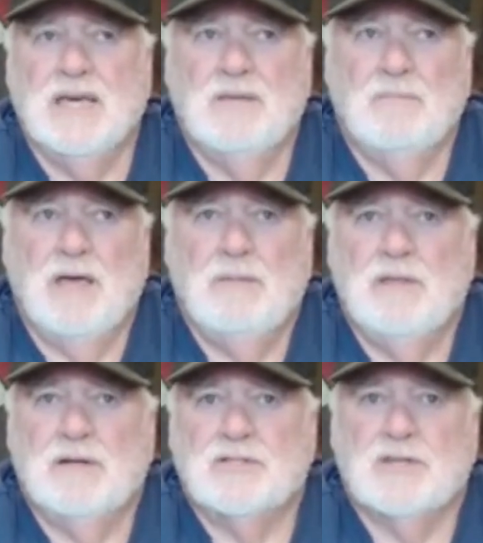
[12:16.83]
And maybe
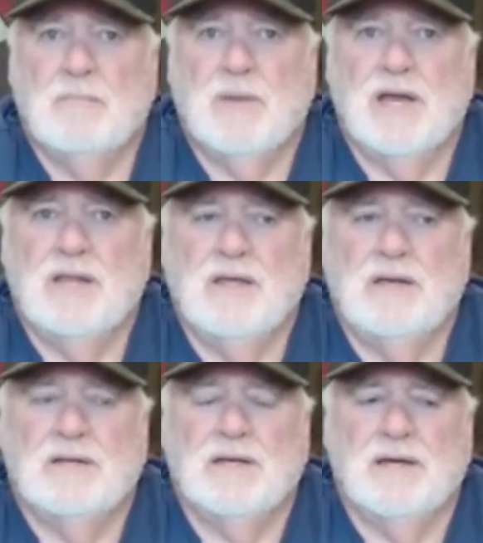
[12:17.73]
there's somebody
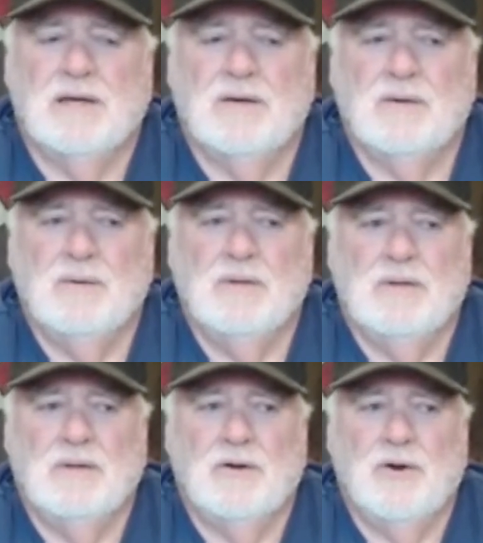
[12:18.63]
that
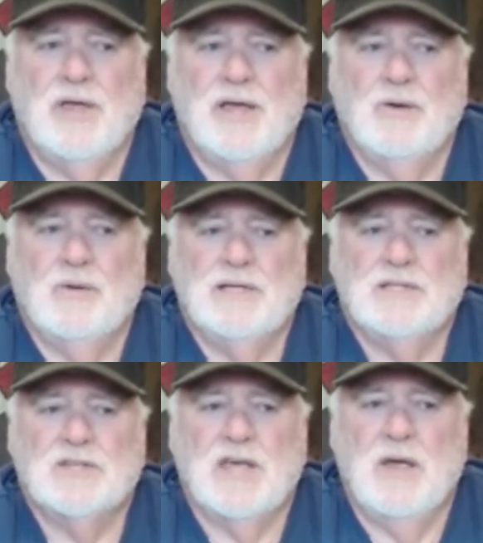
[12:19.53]
heard Aunt
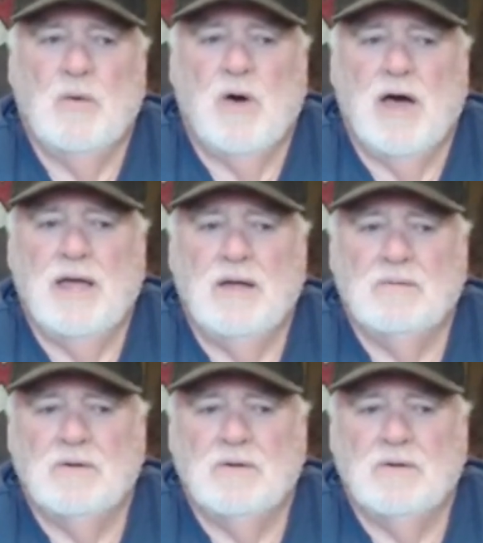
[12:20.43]
Colleen say why